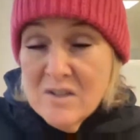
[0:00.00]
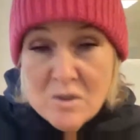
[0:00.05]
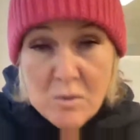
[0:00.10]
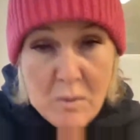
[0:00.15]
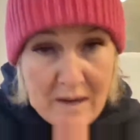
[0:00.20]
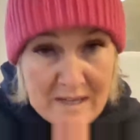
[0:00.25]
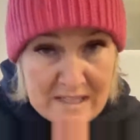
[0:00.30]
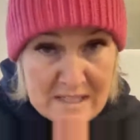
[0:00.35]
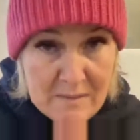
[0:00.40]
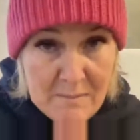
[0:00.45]

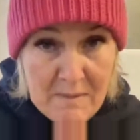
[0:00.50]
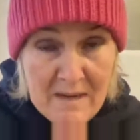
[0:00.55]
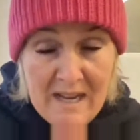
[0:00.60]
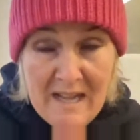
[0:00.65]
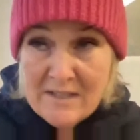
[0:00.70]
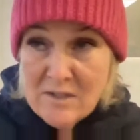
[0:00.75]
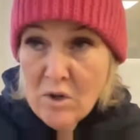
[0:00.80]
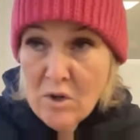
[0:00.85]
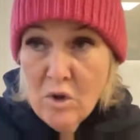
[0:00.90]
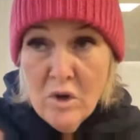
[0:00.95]
20
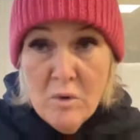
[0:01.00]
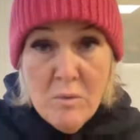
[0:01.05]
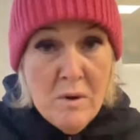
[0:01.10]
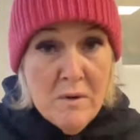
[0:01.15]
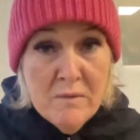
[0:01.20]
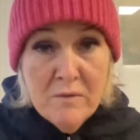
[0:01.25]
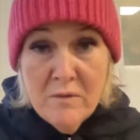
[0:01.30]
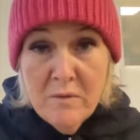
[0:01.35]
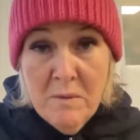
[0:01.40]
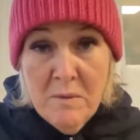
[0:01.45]
minutes, that's all I
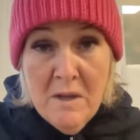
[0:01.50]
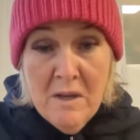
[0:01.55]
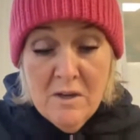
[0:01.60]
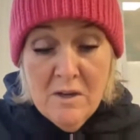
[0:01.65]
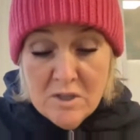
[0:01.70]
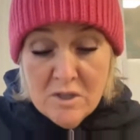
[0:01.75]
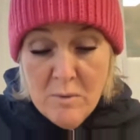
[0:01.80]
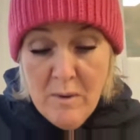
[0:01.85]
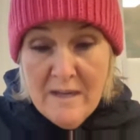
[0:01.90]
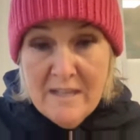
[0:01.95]
want from you,
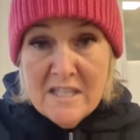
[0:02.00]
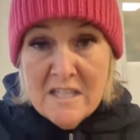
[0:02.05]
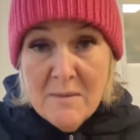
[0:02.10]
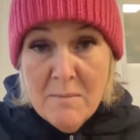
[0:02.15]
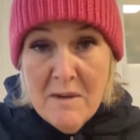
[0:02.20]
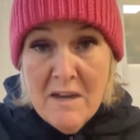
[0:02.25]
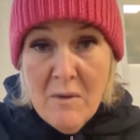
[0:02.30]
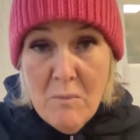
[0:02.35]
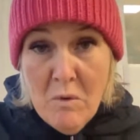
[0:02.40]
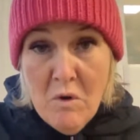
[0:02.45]
a
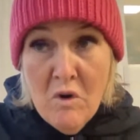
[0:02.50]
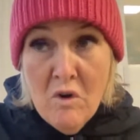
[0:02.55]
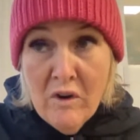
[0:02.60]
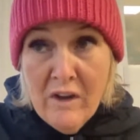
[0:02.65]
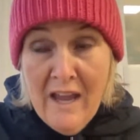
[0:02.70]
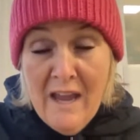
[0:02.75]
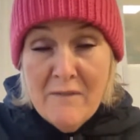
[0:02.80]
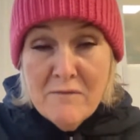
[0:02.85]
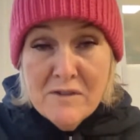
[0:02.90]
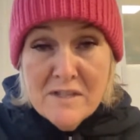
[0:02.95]
20-minute
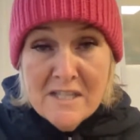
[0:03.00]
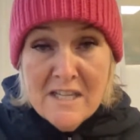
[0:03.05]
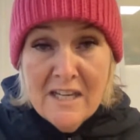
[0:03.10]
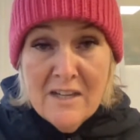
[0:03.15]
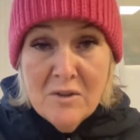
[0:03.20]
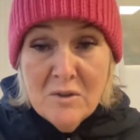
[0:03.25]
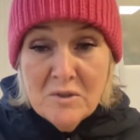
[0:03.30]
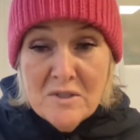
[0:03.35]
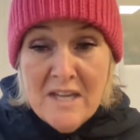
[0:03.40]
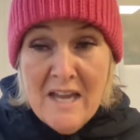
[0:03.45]
walk every
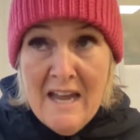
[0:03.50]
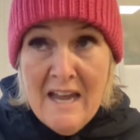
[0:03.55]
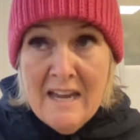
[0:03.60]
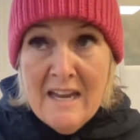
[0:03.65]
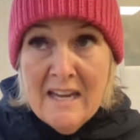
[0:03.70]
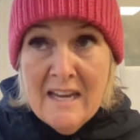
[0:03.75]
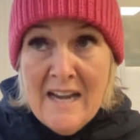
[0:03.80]
single day.